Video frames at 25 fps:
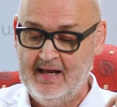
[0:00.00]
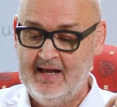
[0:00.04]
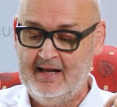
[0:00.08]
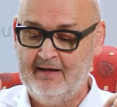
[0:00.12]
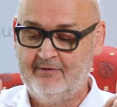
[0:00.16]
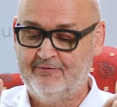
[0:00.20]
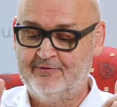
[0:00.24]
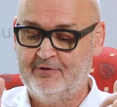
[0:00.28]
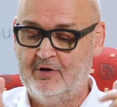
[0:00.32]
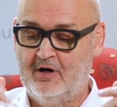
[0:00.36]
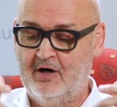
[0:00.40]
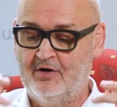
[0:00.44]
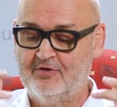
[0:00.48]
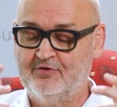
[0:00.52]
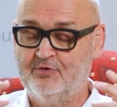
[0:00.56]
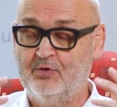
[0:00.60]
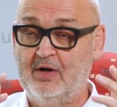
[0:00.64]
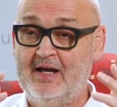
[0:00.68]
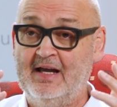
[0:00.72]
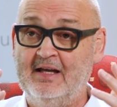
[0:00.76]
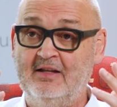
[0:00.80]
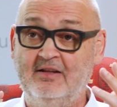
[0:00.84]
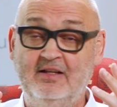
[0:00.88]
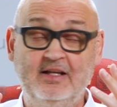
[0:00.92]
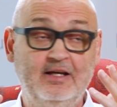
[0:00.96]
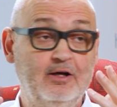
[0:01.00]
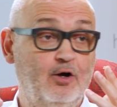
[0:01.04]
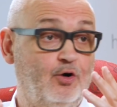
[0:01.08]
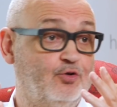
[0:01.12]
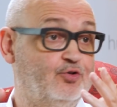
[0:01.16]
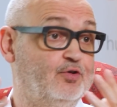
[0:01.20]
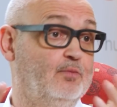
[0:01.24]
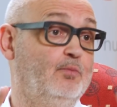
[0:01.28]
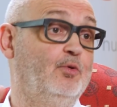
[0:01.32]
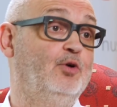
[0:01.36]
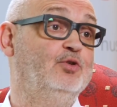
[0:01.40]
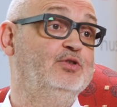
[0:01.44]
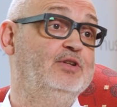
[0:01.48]
in France, in the
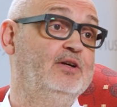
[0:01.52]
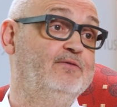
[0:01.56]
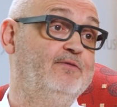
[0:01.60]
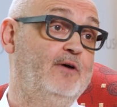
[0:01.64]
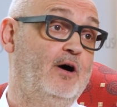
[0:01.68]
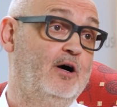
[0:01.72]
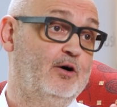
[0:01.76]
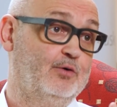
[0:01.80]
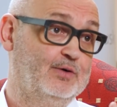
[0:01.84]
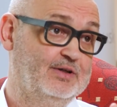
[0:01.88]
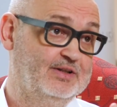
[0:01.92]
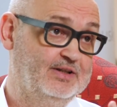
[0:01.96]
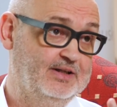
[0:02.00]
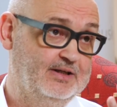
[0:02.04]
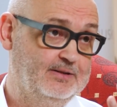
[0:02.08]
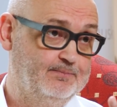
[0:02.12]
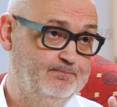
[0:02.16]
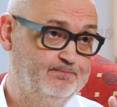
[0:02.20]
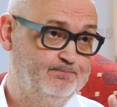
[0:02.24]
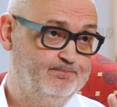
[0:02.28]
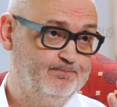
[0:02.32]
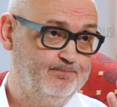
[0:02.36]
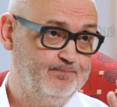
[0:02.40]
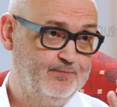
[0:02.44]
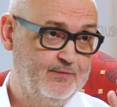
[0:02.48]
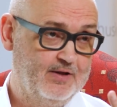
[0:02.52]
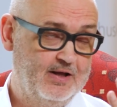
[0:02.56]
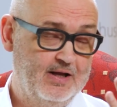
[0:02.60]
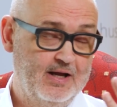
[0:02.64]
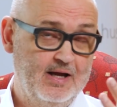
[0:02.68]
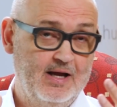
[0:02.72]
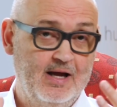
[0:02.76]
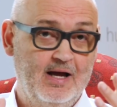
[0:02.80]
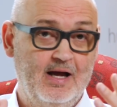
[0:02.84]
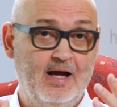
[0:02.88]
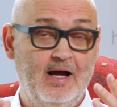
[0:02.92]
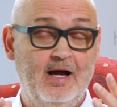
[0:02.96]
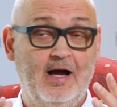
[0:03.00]
automotive R&D.
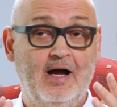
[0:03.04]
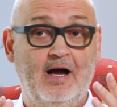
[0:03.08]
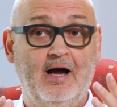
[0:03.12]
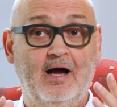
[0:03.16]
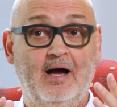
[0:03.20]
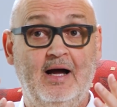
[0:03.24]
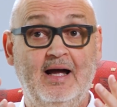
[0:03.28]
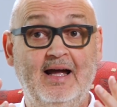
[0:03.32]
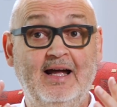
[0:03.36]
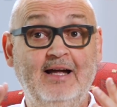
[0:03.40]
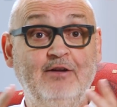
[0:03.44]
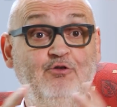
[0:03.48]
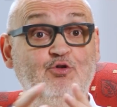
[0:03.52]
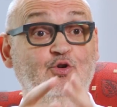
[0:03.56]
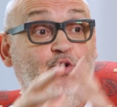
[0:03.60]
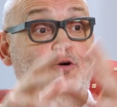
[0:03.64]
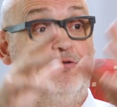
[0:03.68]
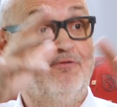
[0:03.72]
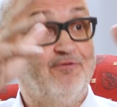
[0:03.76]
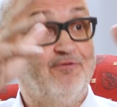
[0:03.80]
In your